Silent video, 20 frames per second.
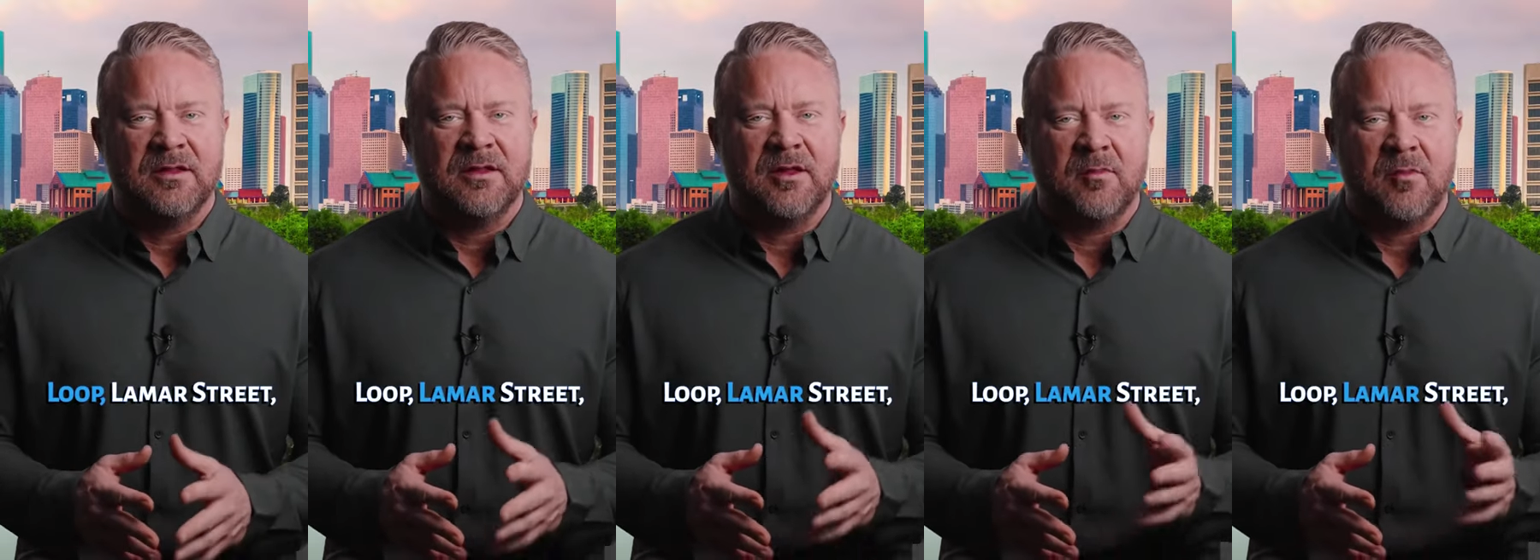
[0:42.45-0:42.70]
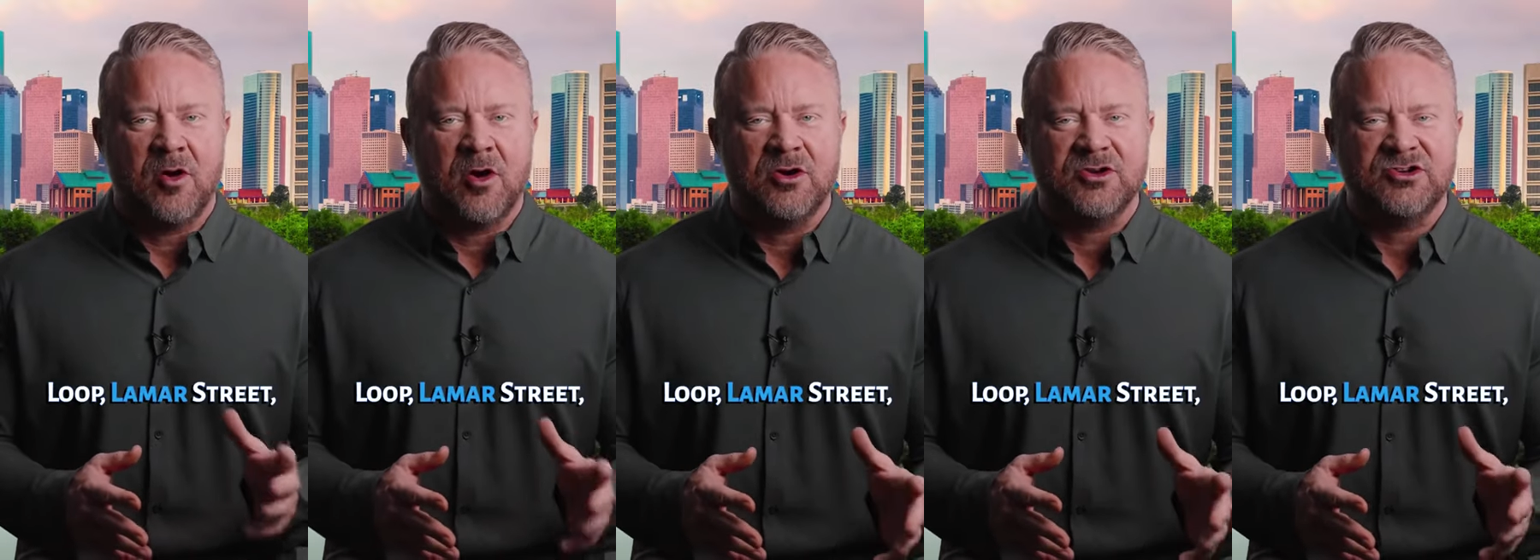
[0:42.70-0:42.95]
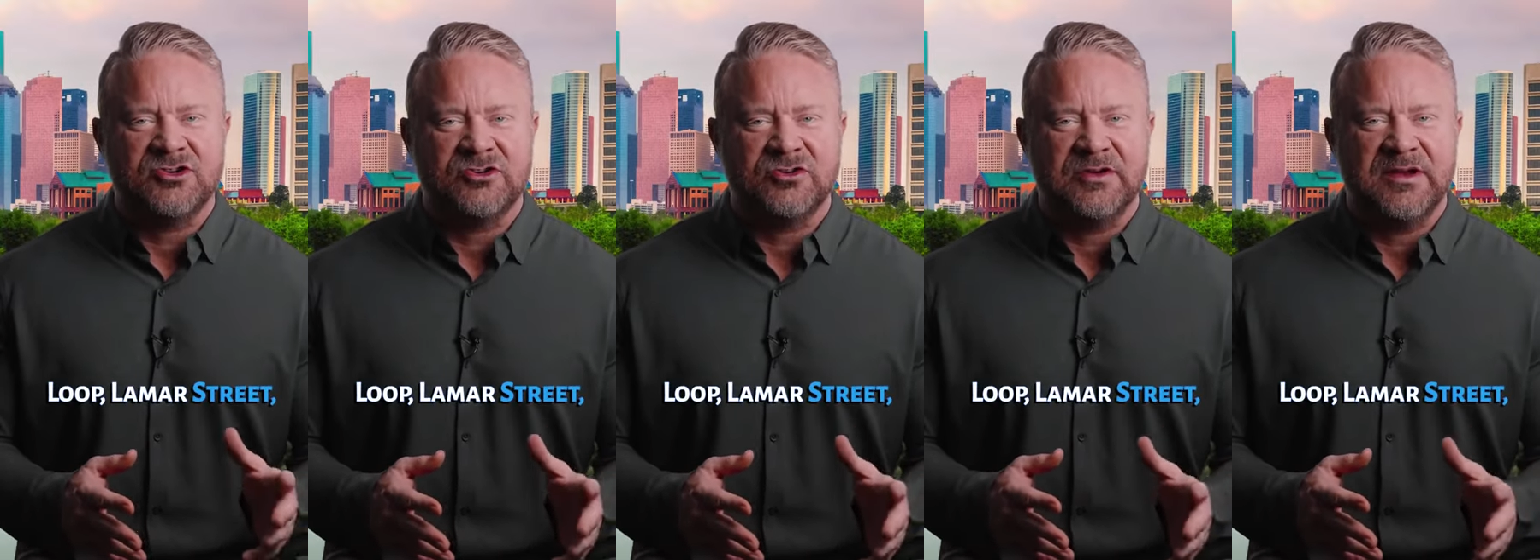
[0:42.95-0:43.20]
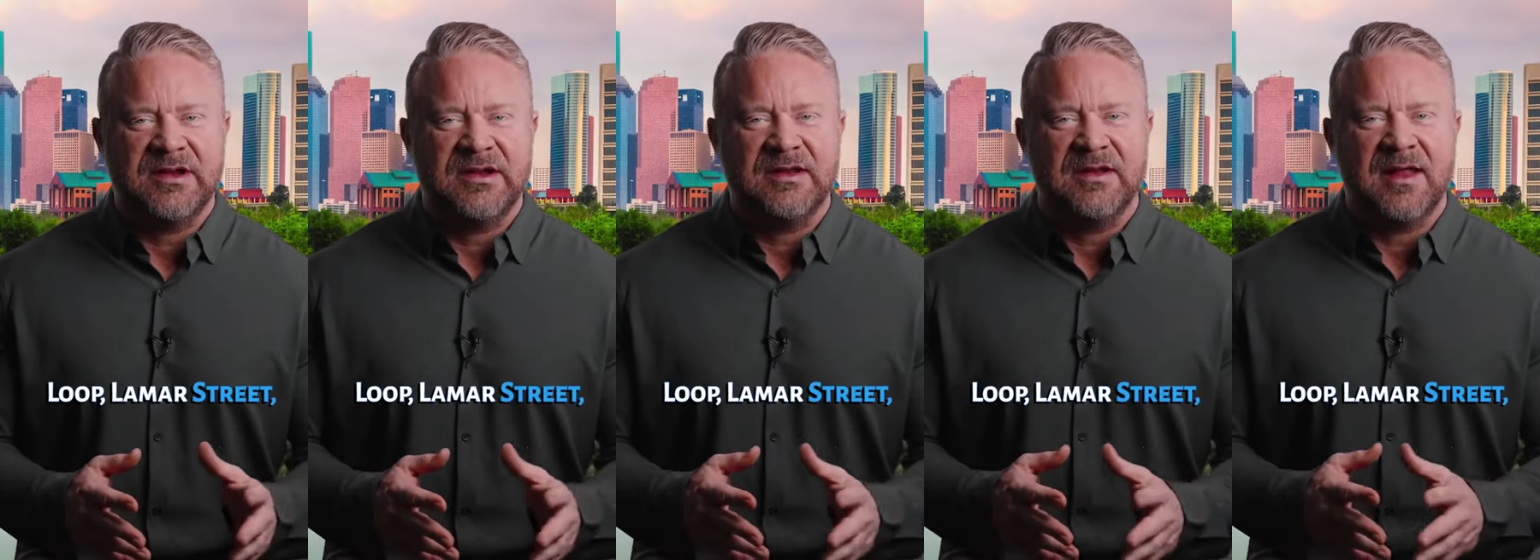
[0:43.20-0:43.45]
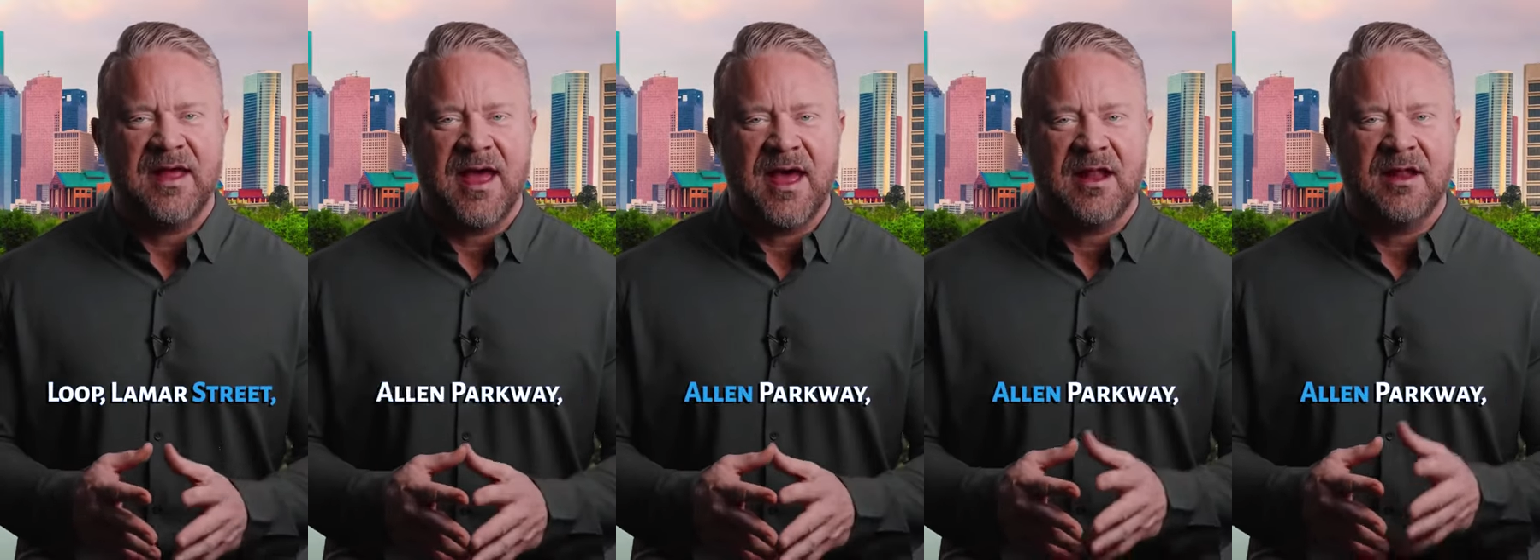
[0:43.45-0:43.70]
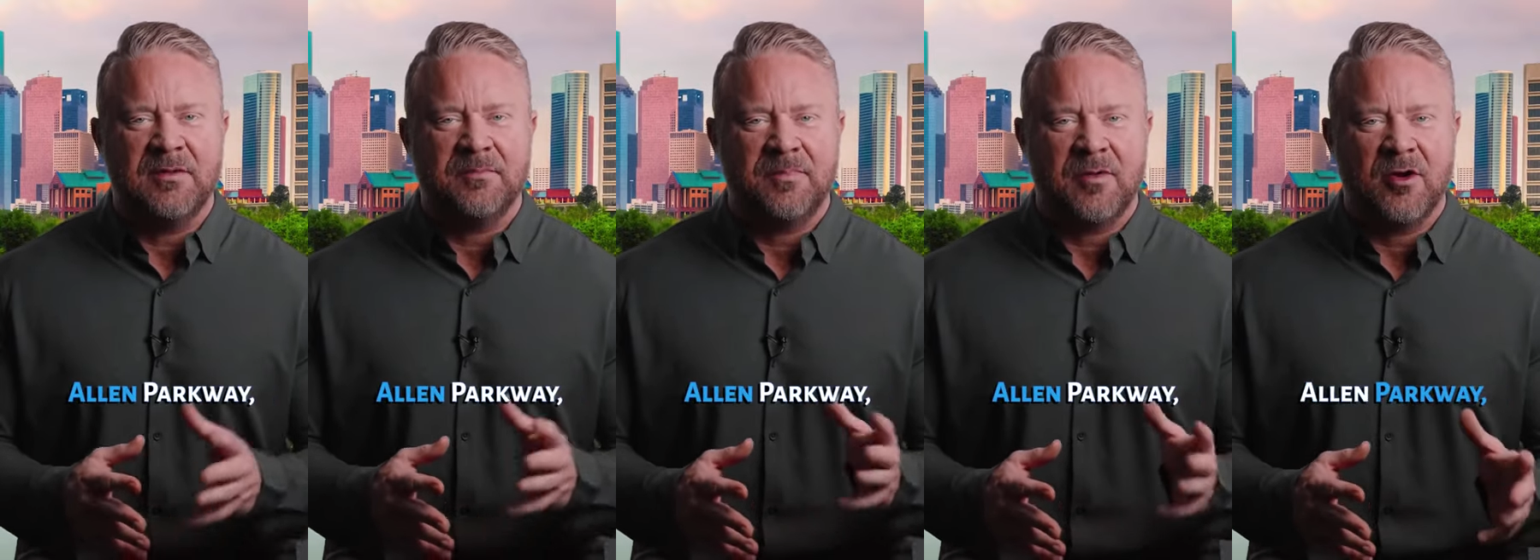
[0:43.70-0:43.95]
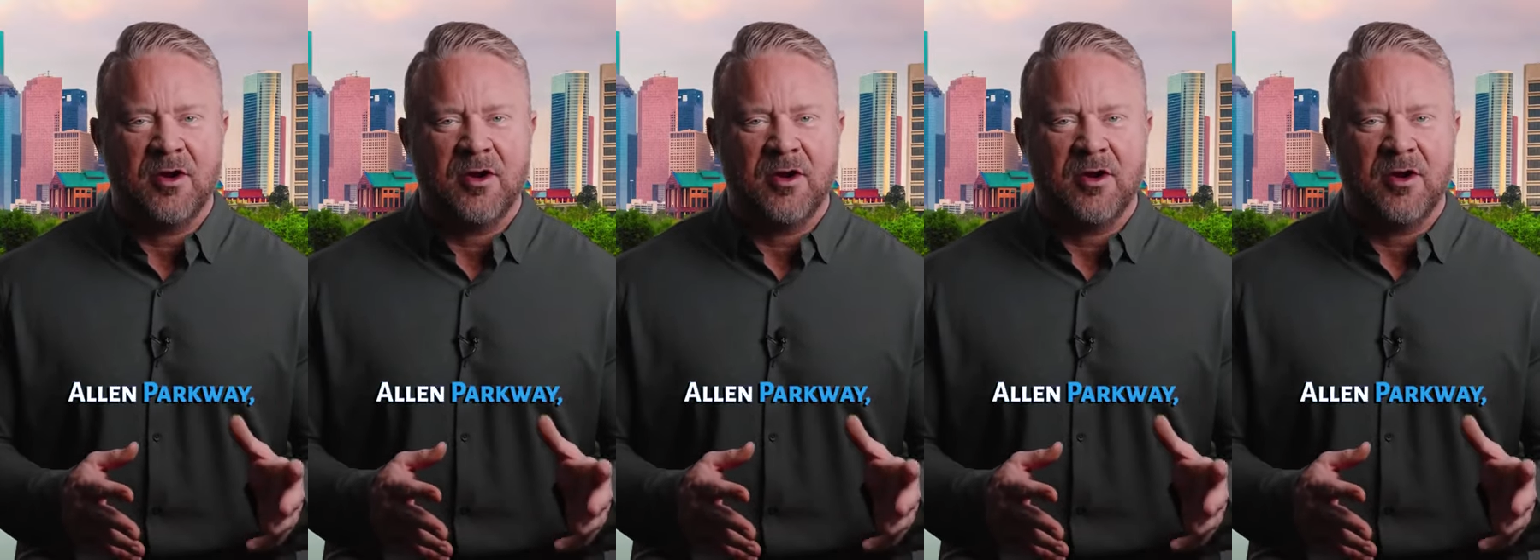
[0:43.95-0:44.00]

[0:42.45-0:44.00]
Lamar Street, Allen